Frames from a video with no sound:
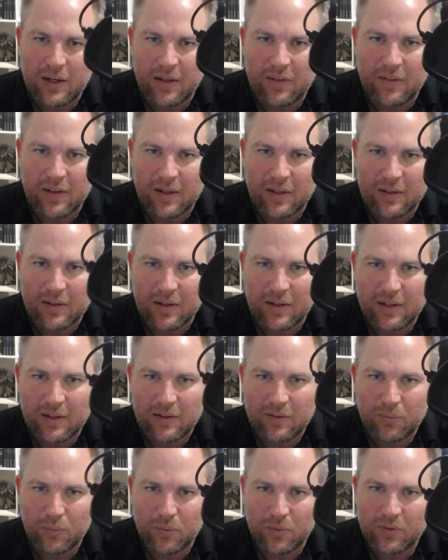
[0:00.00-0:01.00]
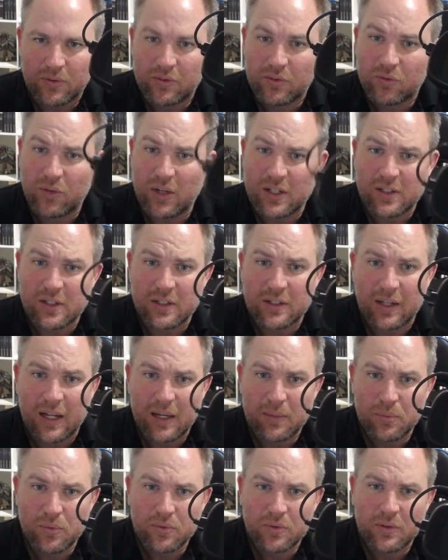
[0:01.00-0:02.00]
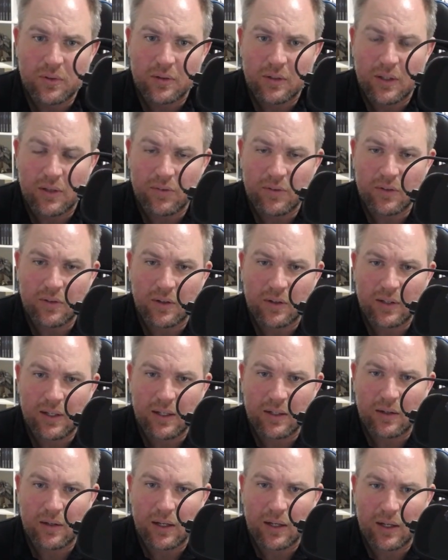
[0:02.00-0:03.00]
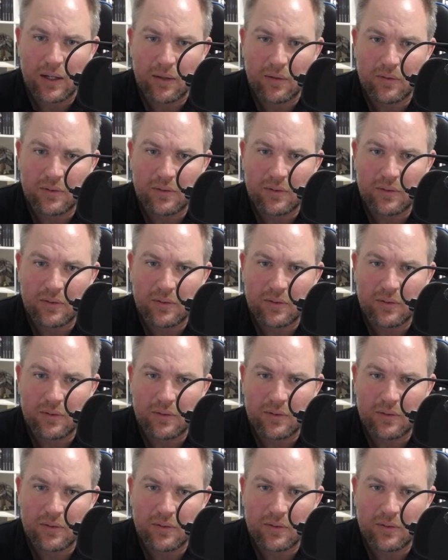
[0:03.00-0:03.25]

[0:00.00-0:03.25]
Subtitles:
that this was scratching tables and things like that,